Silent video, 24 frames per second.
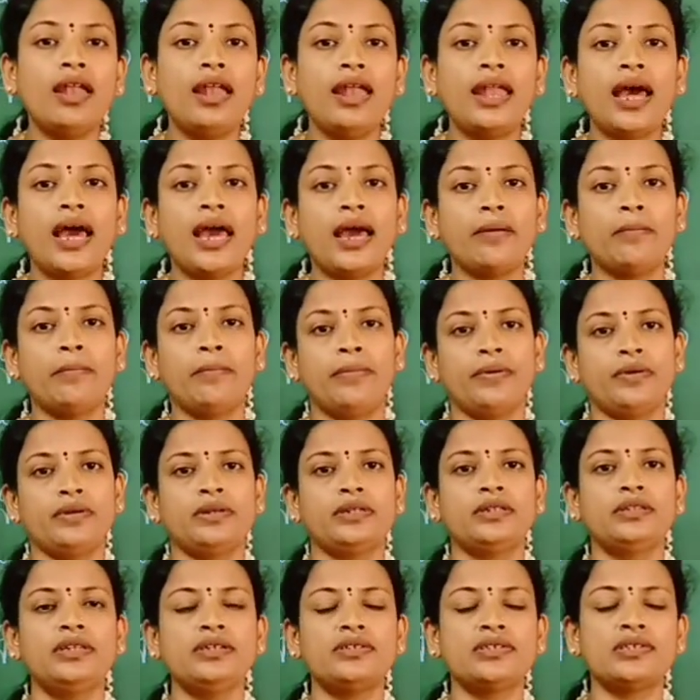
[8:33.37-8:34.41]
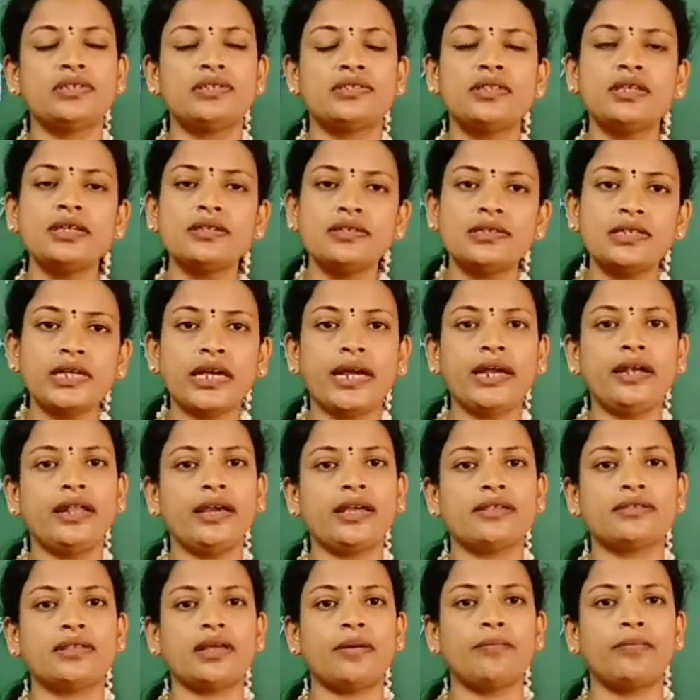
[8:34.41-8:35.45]
lamb. This is the second
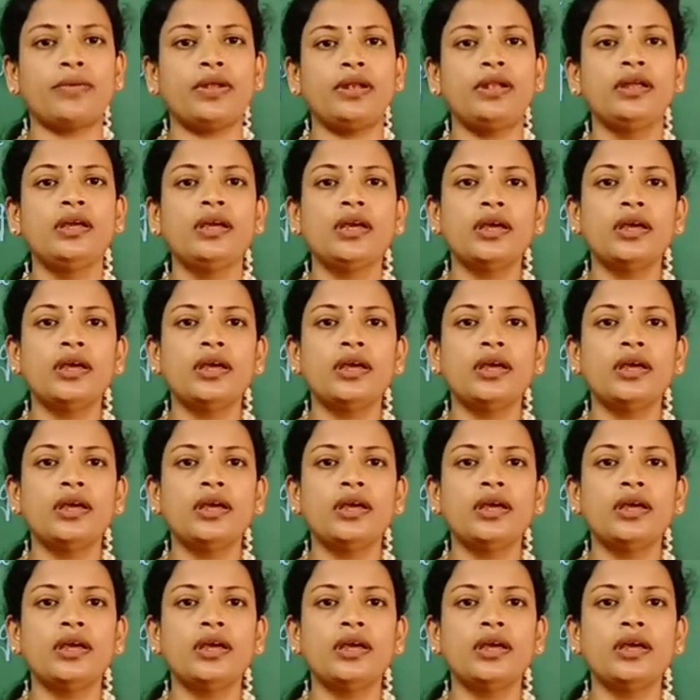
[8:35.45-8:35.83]
example.